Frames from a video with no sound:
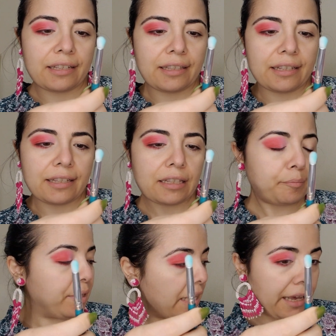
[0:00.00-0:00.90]
This is a
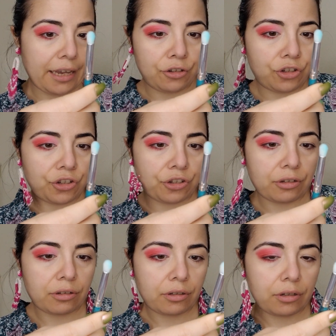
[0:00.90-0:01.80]
BH
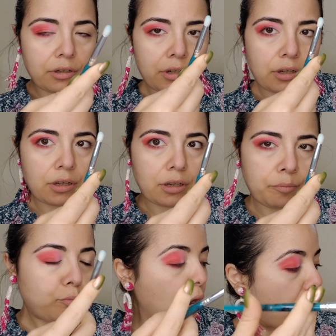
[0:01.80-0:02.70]

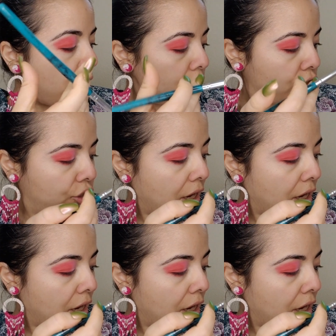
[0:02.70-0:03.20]
brush.